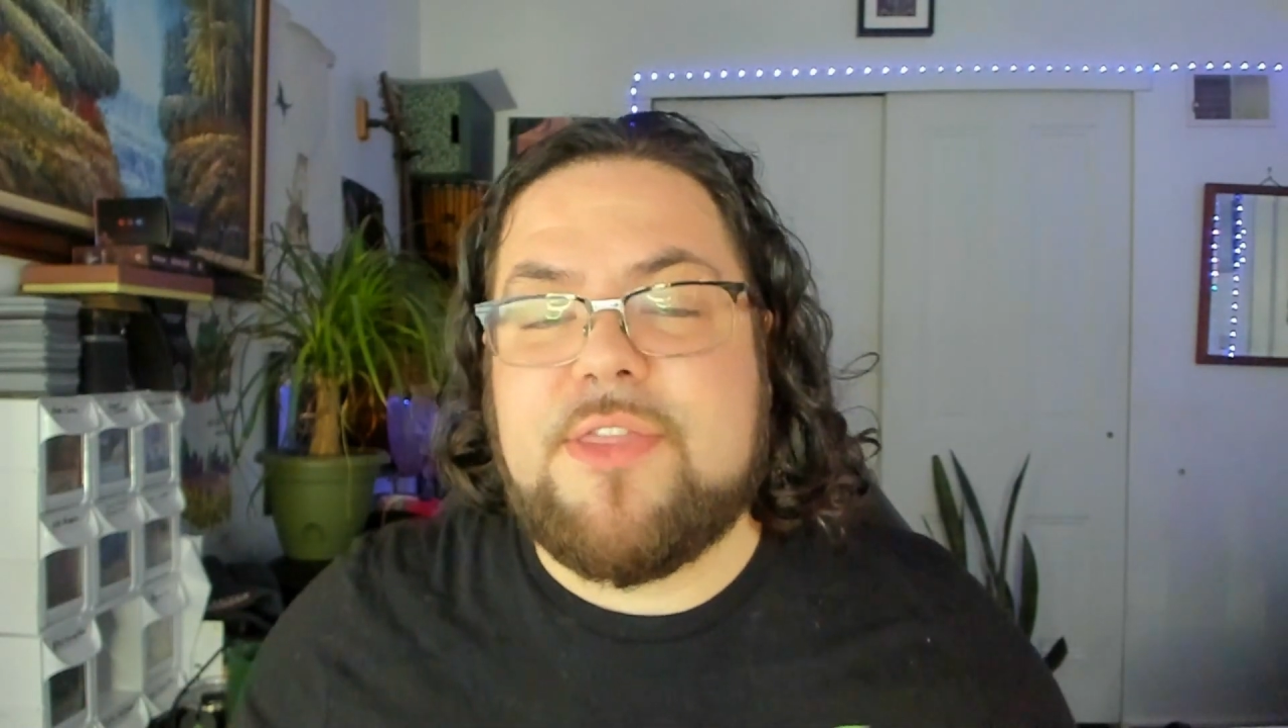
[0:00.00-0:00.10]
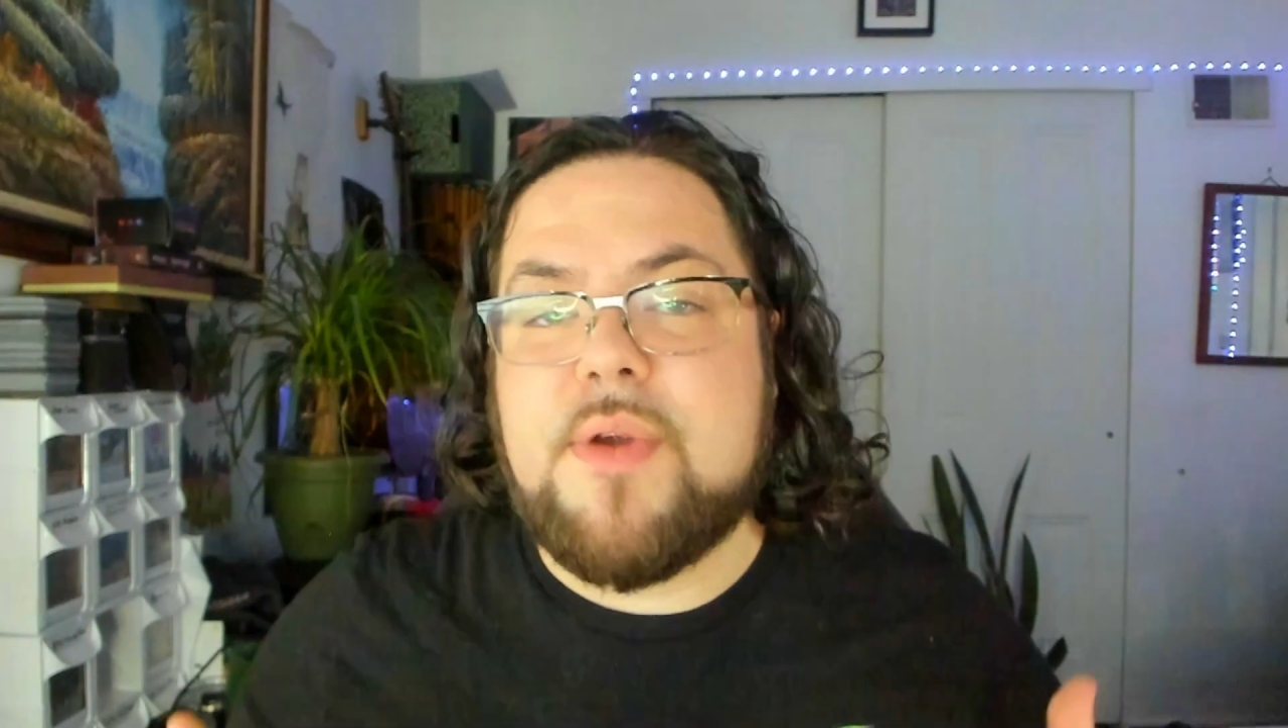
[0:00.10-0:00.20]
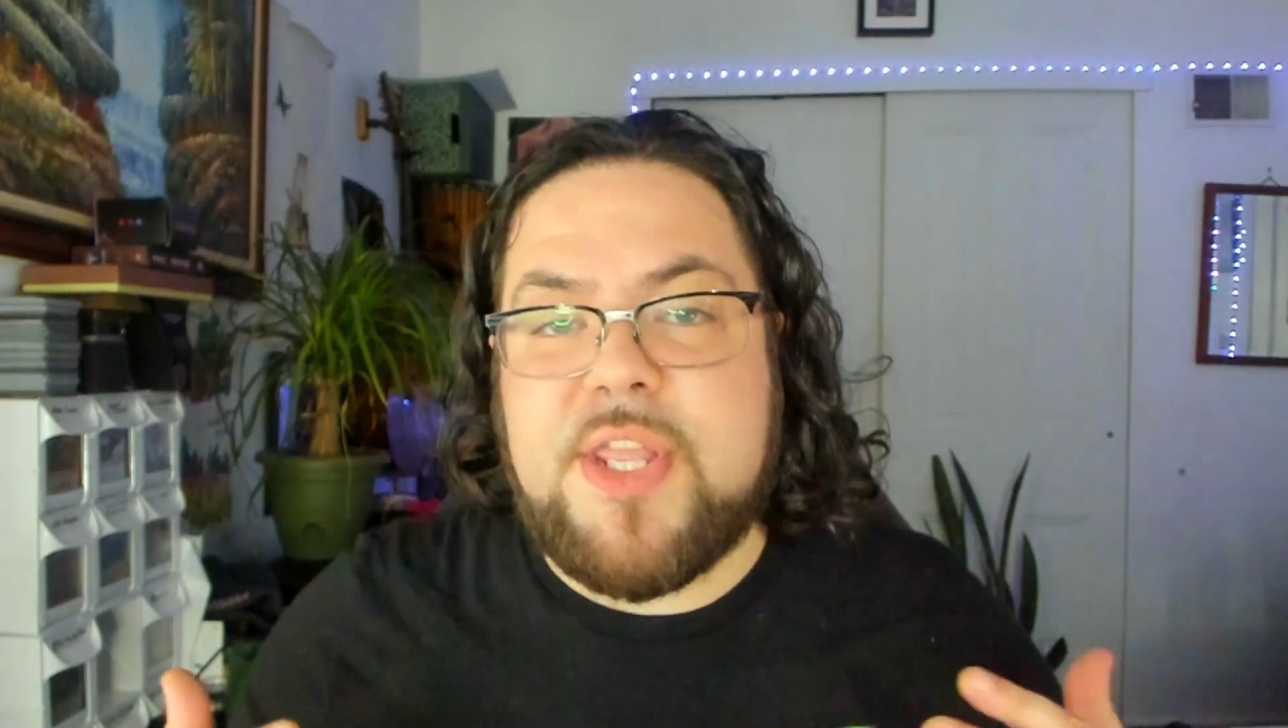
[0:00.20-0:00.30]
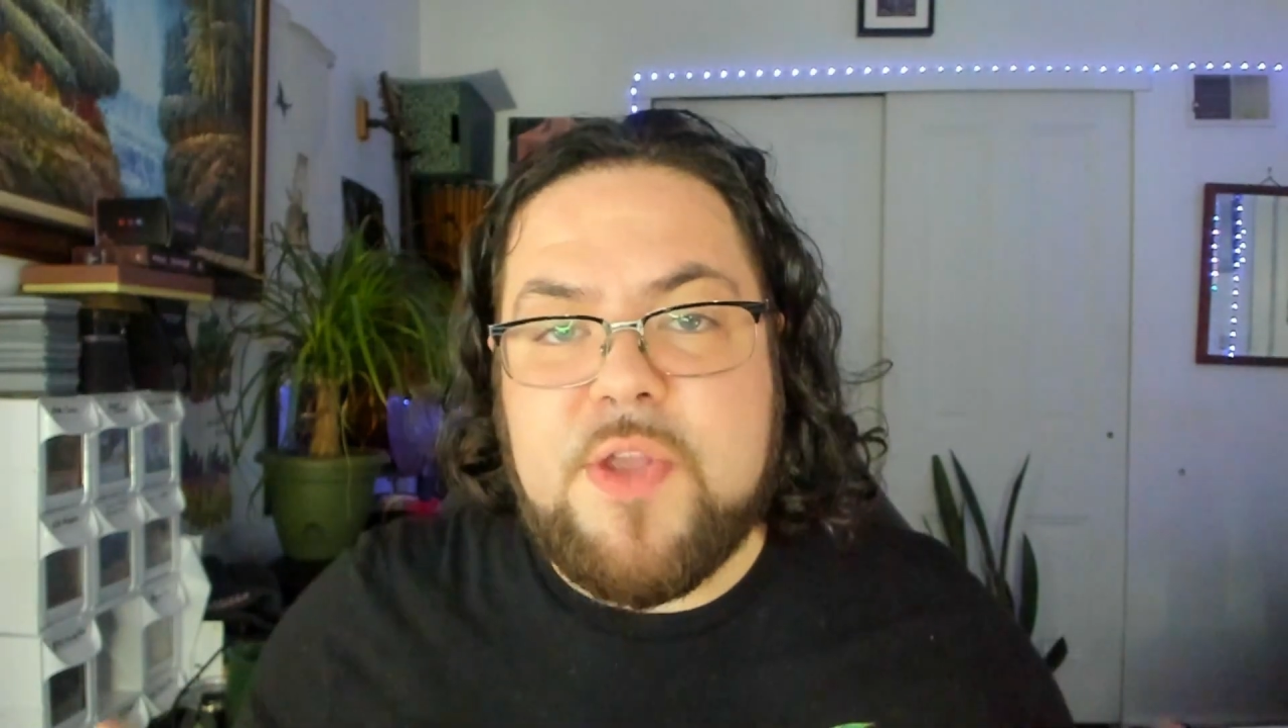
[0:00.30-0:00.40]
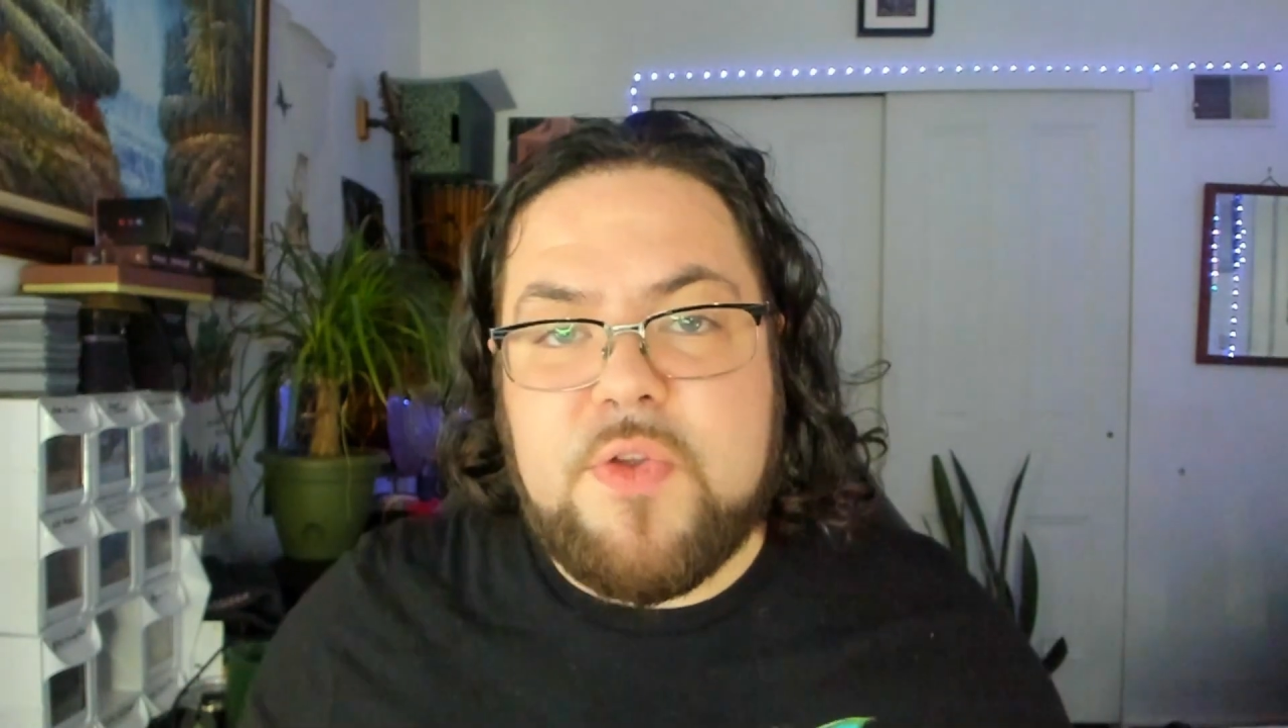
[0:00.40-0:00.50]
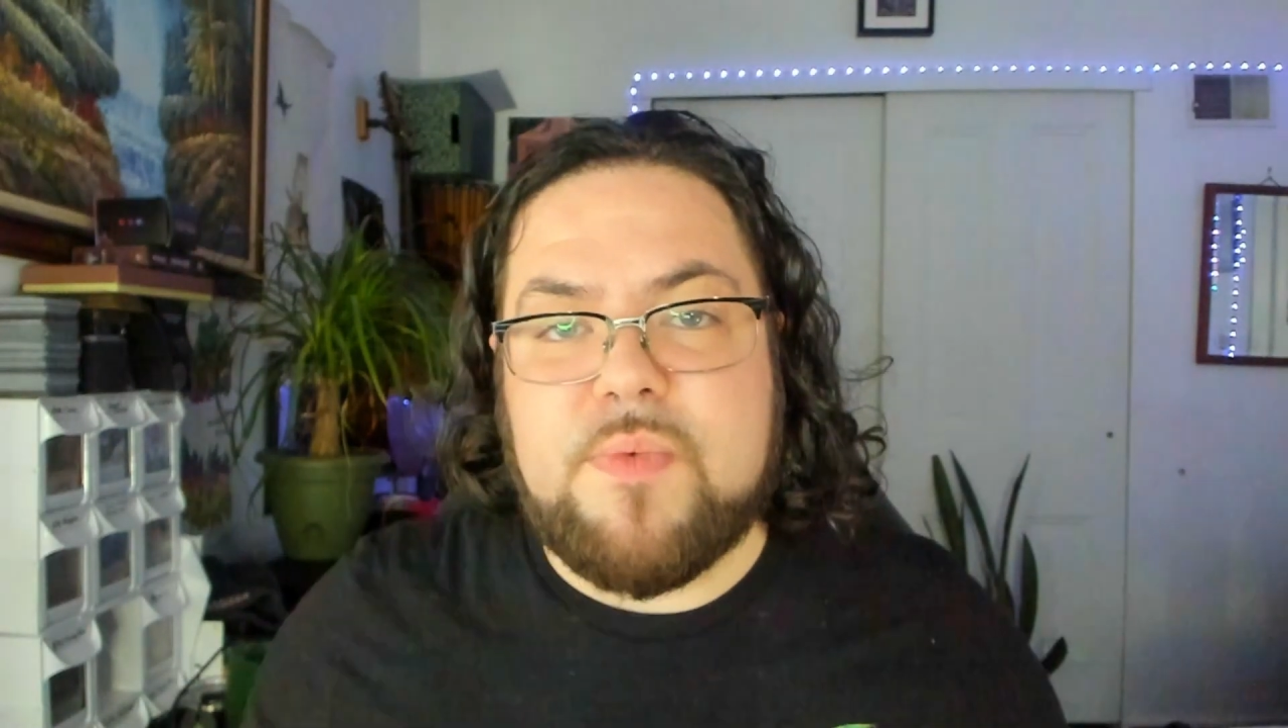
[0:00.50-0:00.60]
they're a huge